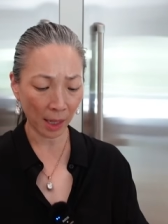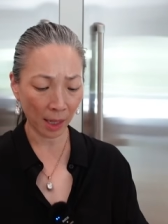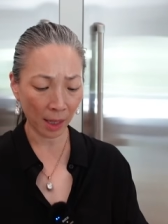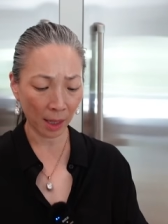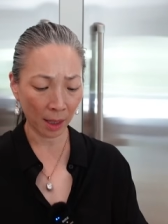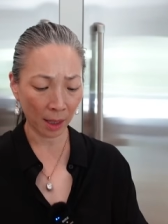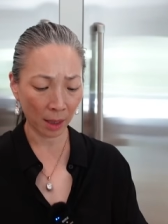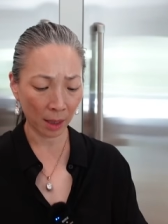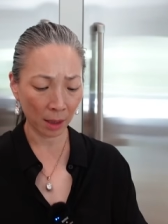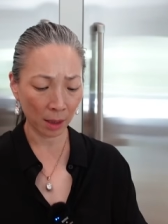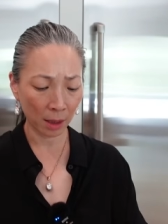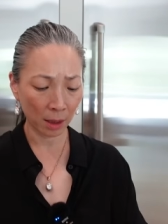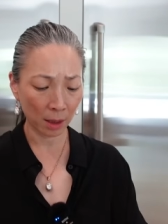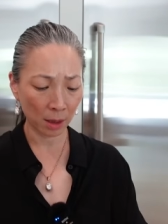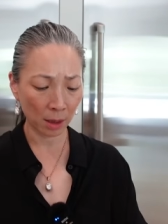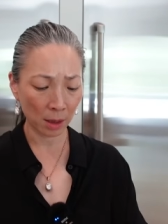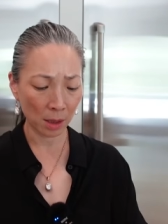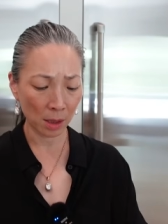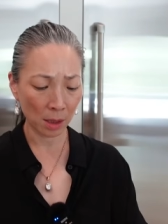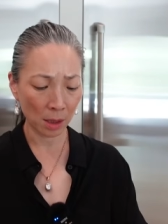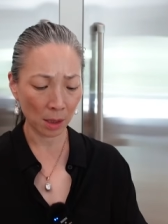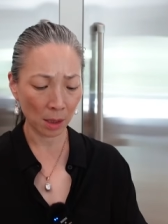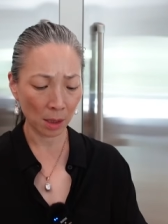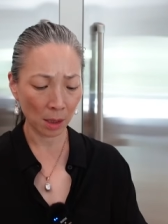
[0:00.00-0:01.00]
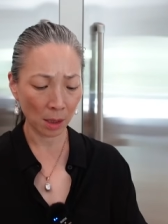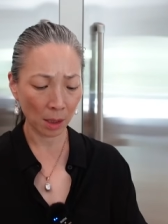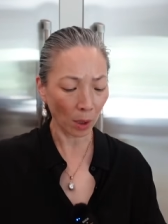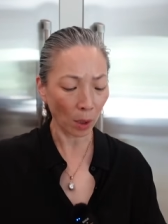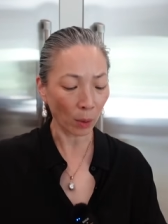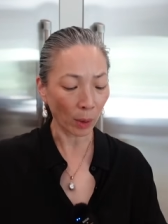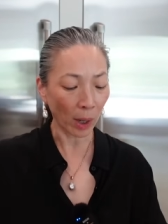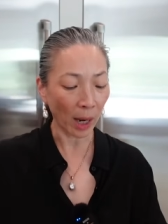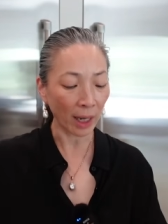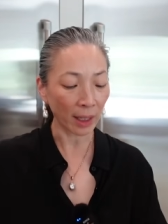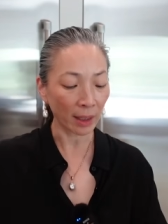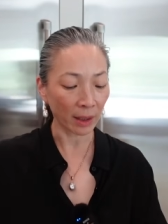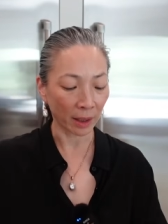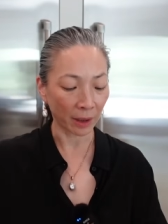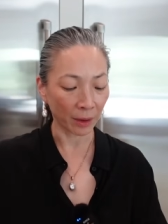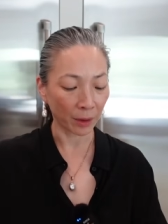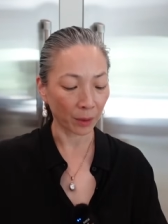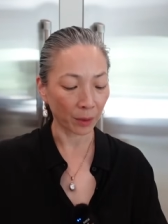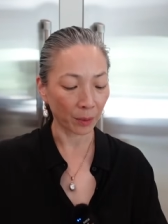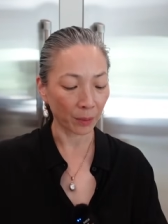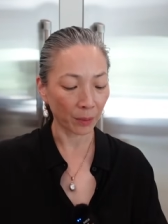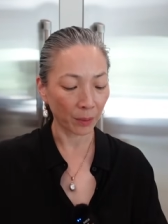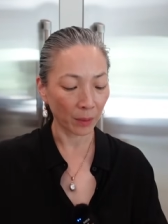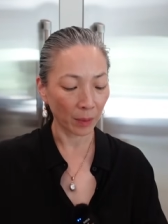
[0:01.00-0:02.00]
and, oh,
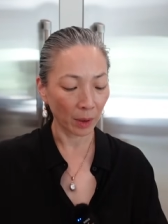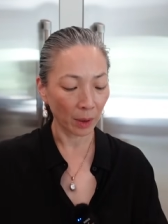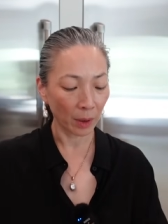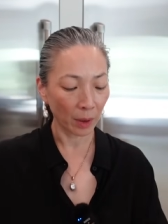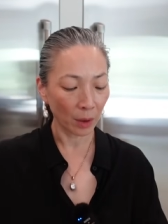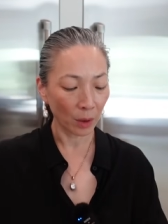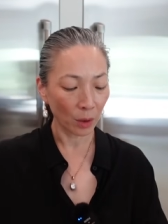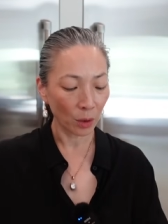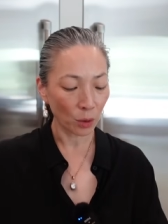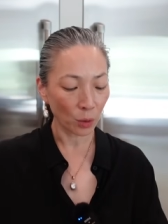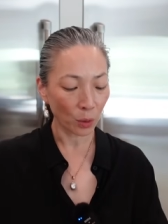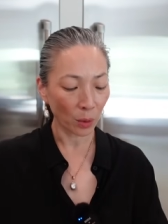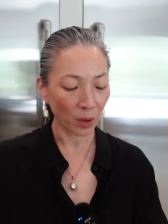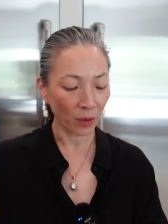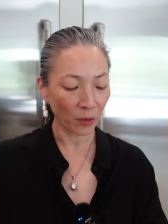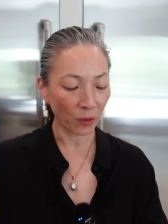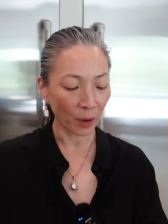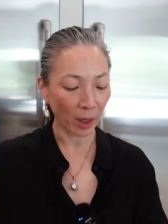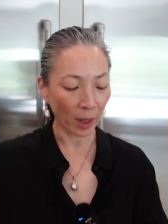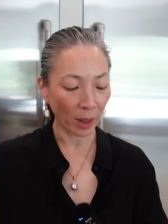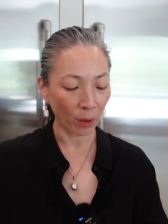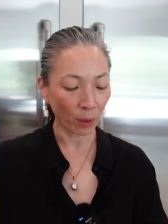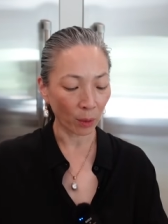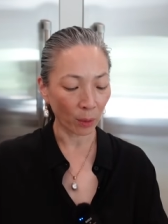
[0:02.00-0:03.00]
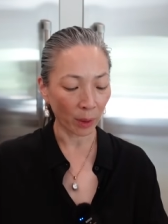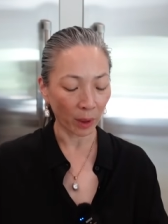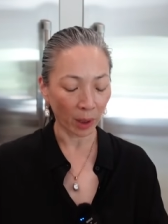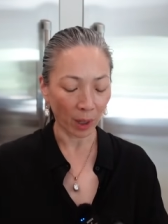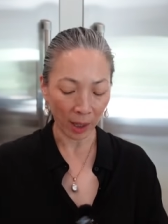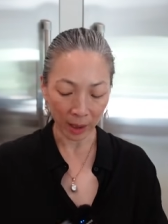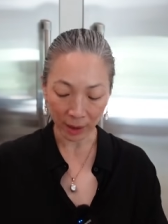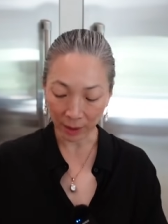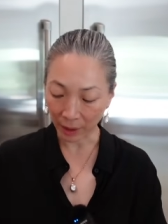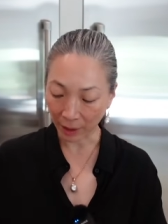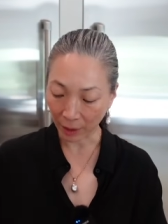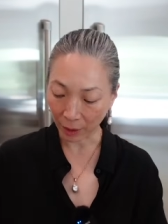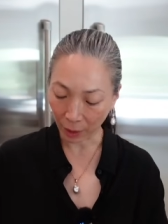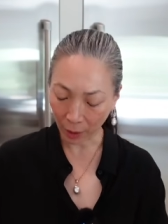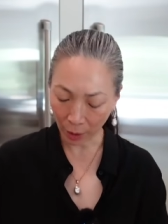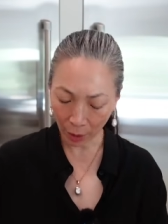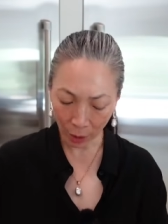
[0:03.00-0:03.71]
eyeliner. 24 hour wear eyeliner.